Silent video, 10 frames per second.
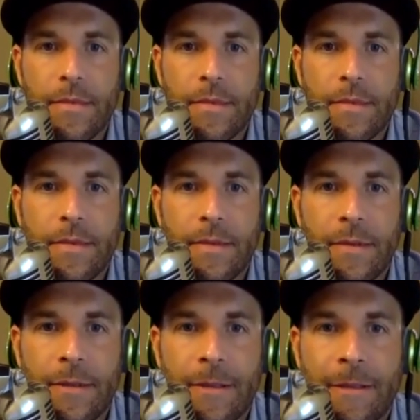
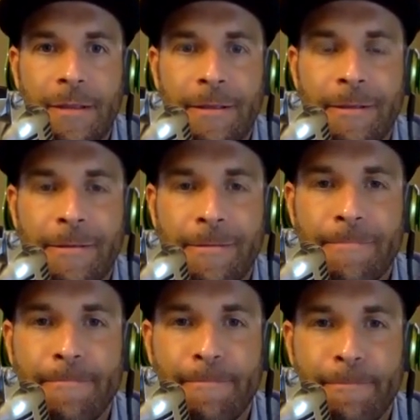
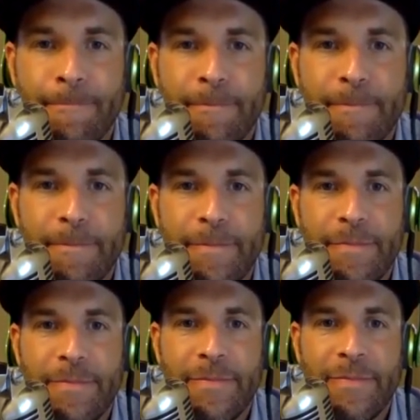
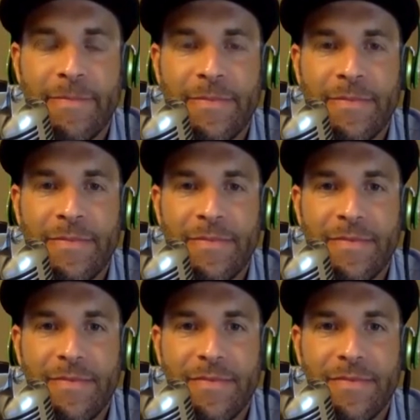
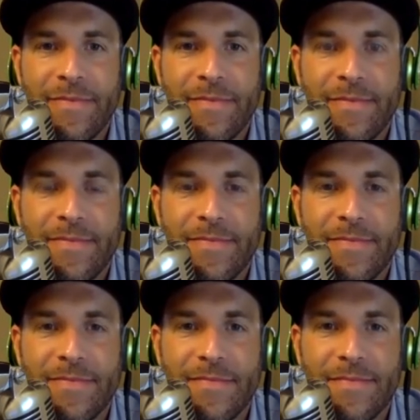
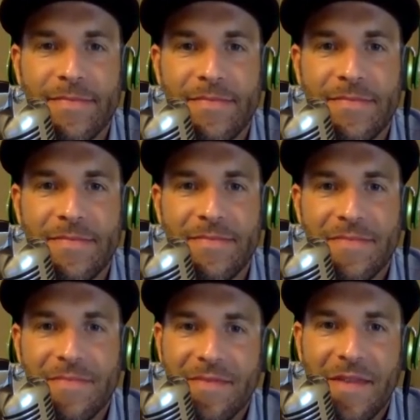
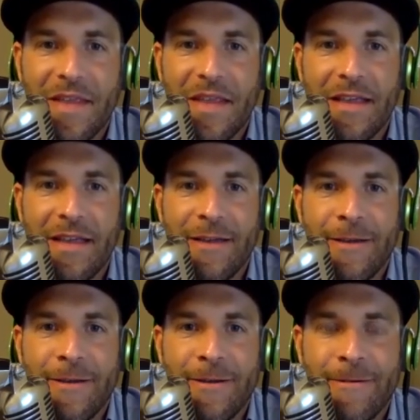
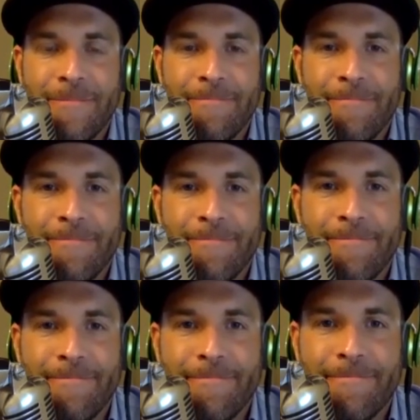
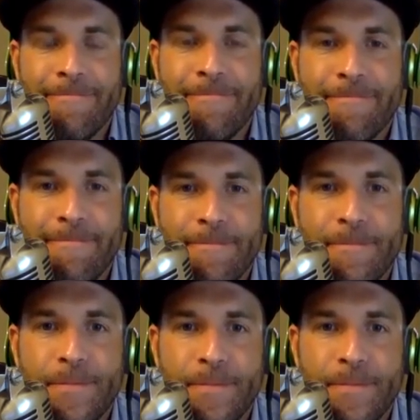This person isn't speaking.